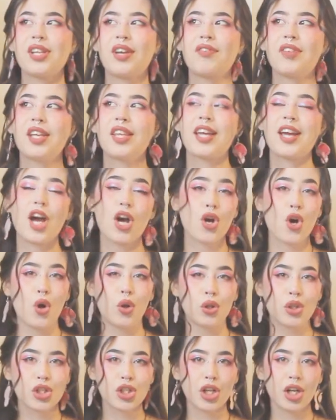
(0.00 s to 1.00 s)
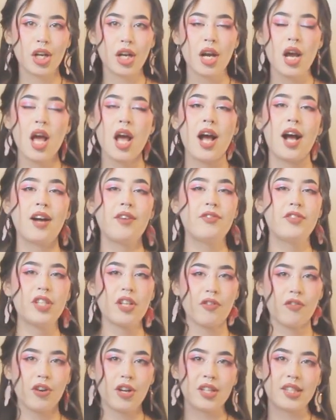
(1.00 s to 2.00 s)
definitely like a culture of
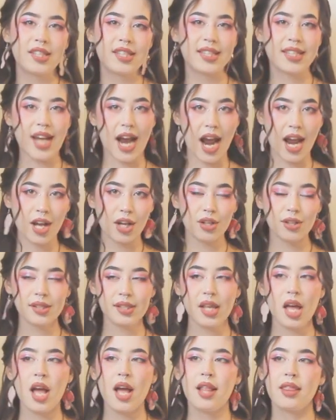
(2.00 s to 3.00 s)
different styles,